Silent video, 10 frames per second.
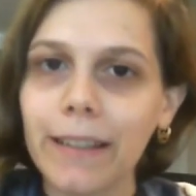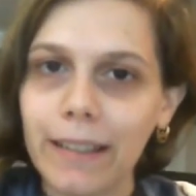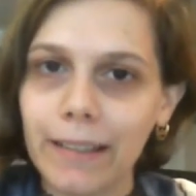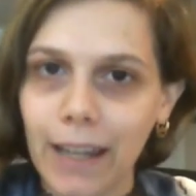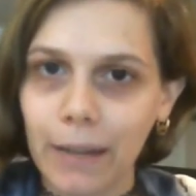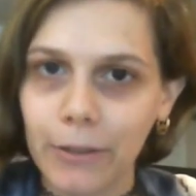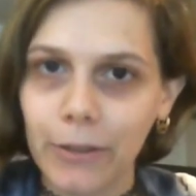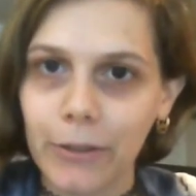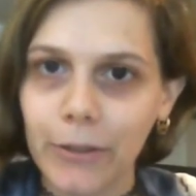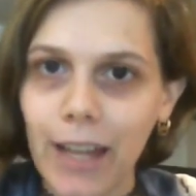This is Gabby's
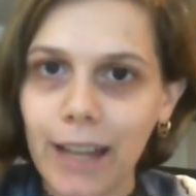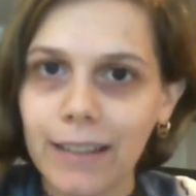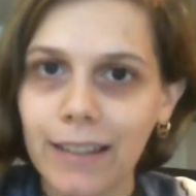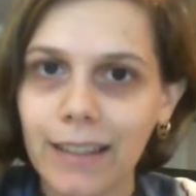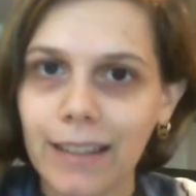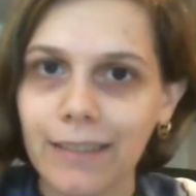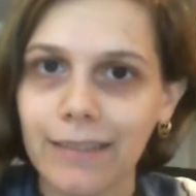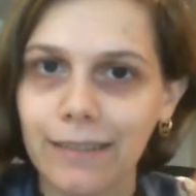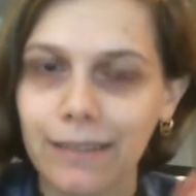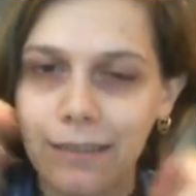2 cents.
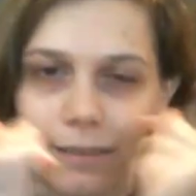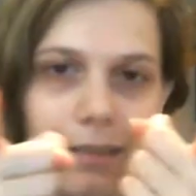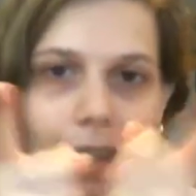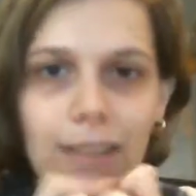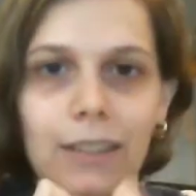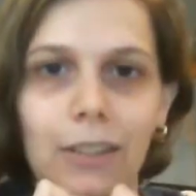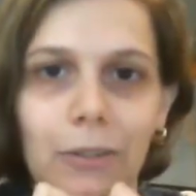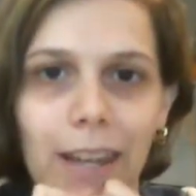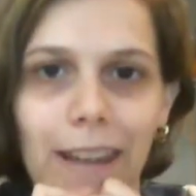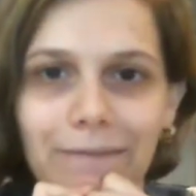I'll see you again.